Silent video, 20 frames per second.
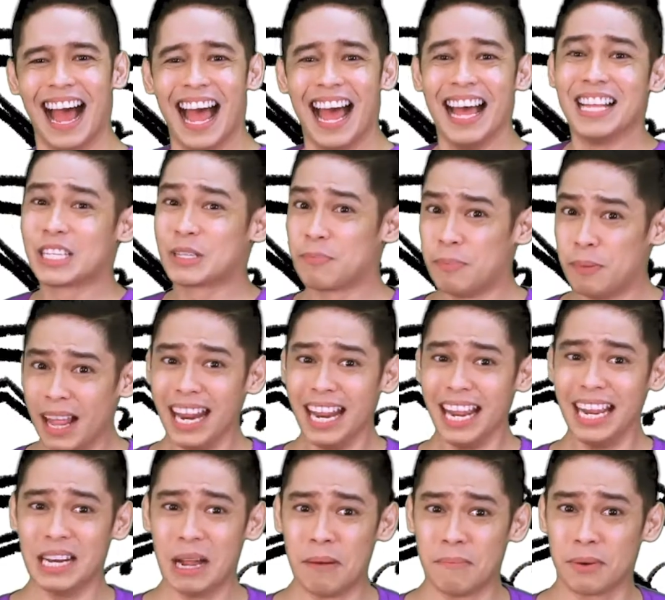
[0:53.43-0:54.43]

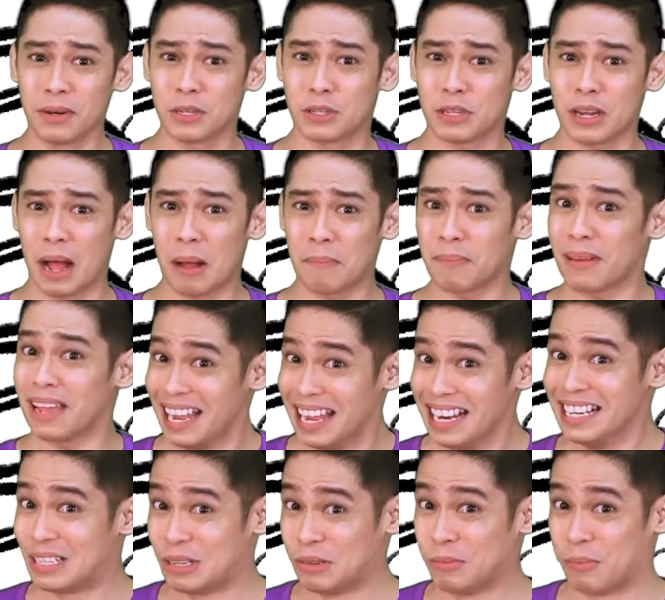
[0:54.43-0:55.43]
Splitting numbers up
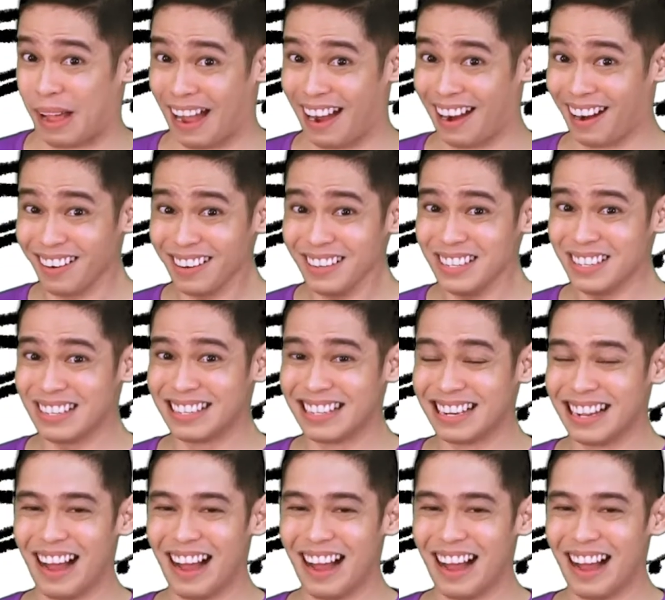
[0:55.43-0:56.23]
into pairs?